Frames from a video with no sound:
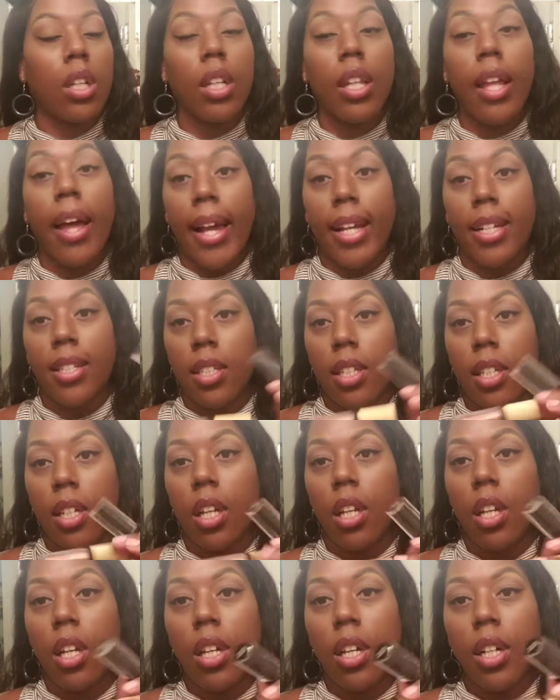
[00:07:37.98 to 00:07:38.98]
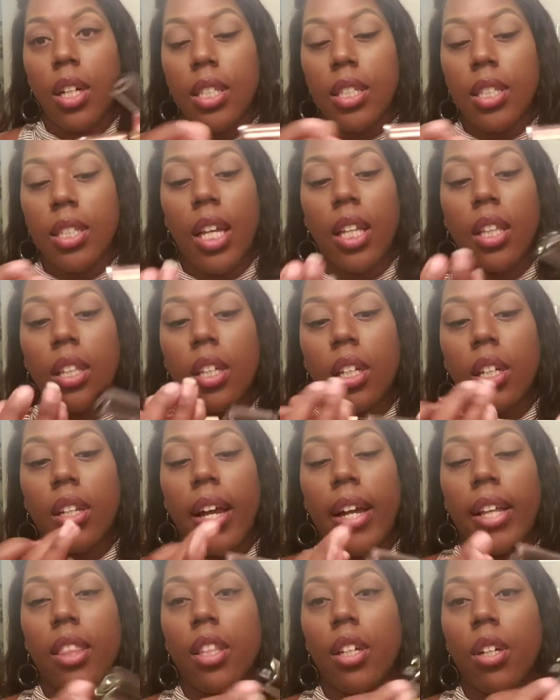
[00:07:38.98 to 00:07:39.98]
Galactic, because they
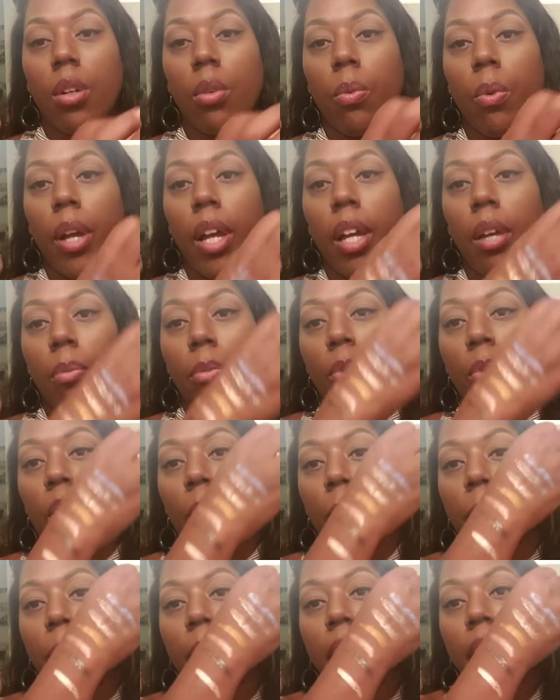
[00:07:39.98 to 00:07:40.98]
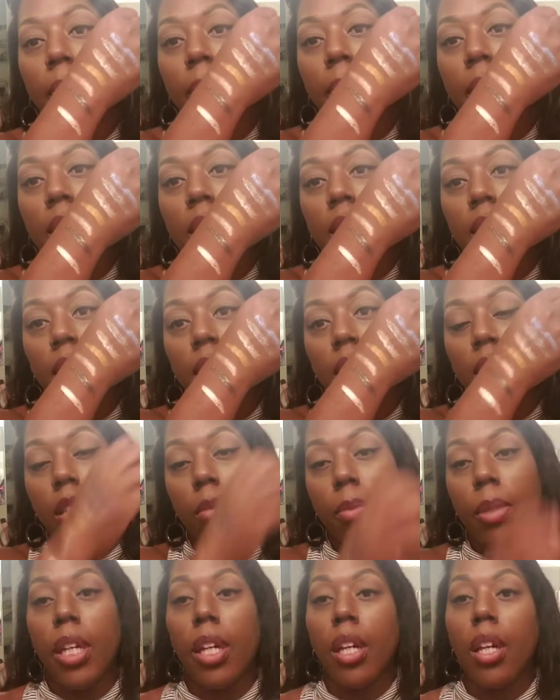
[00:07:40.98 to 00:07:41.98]
look like they're way more pigmented
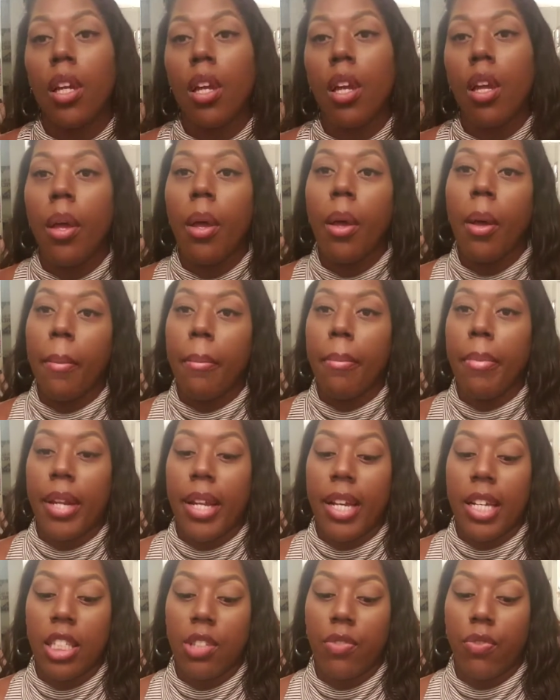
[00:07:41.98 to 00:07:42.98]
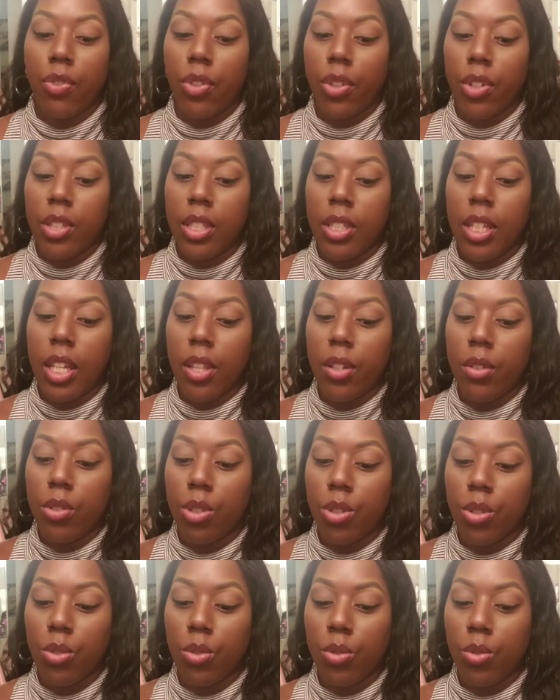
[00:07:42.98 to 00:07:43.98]
to me. But as far as the other
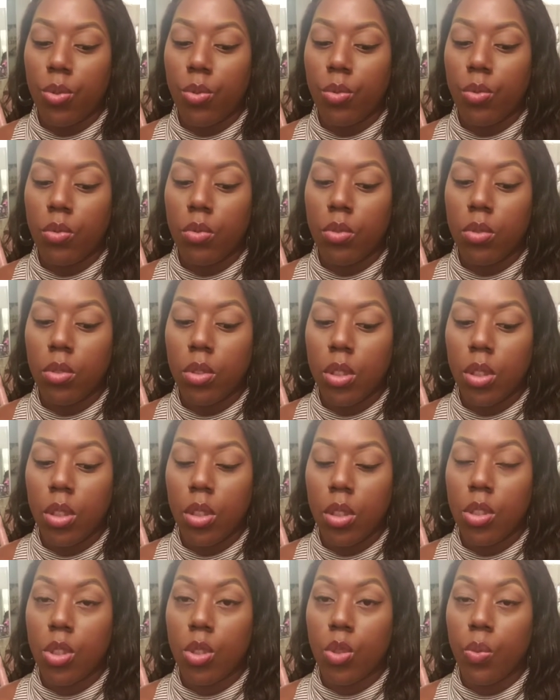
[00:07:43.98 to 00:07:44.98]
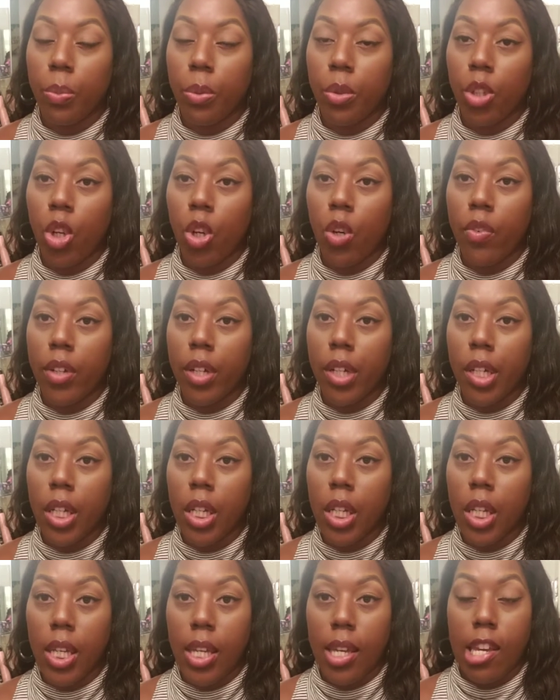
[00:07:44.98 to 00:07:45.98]
two,
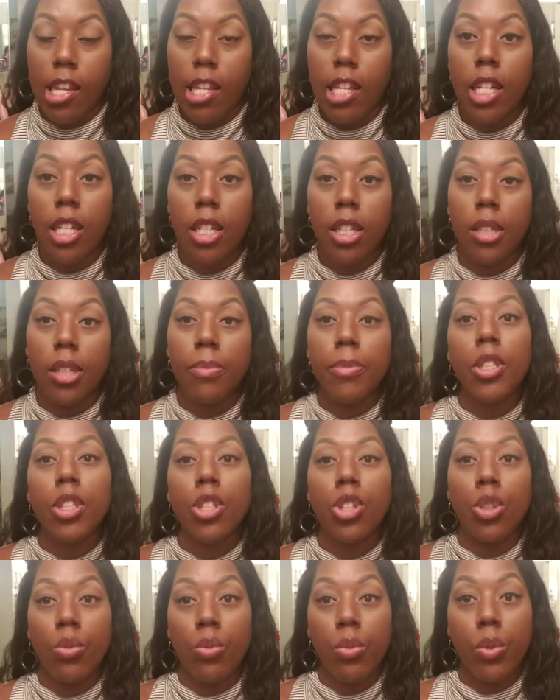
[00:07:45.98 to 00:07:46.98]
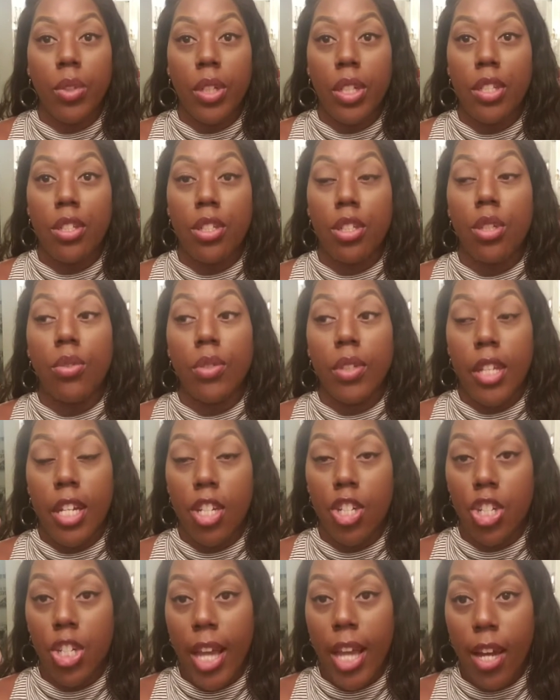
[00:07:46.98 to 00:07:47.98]
Supernova and Eclipse, you will need to use
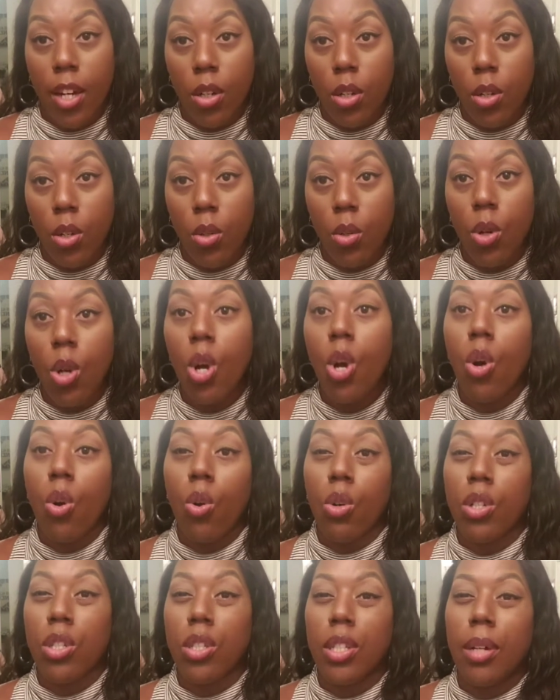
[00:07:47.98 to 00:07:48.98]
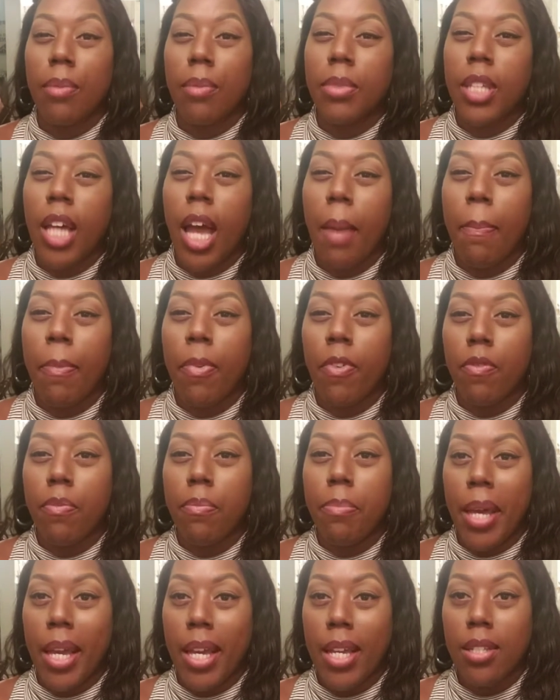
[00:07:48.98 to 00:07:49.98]
a shadow or some type
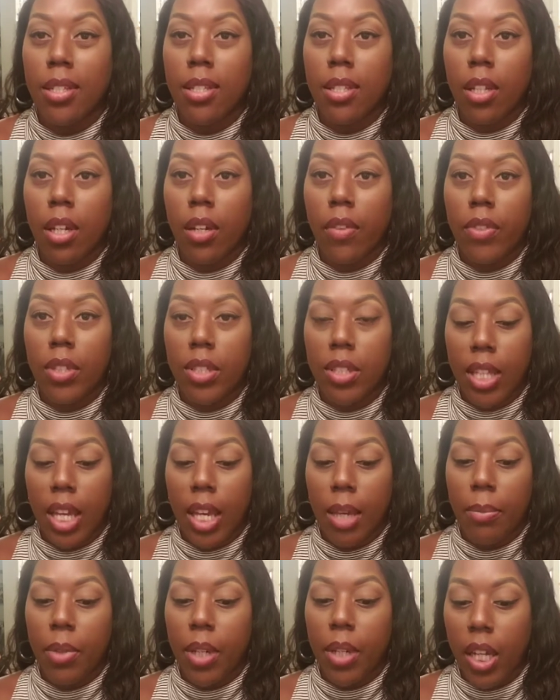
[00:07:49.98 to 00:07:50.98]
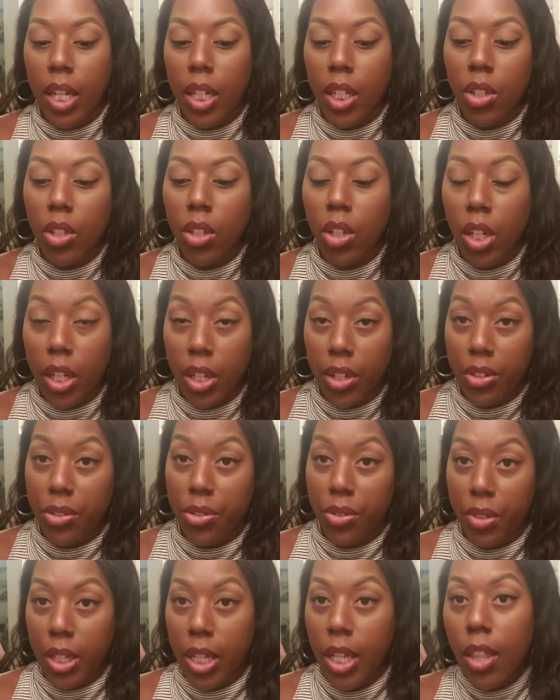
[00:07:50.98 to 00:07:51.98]
of base of the same color
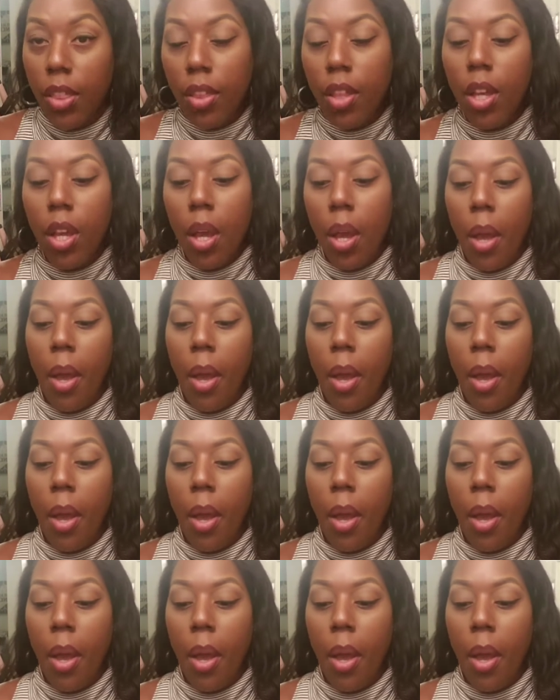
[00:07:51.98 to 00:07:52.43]
underneath.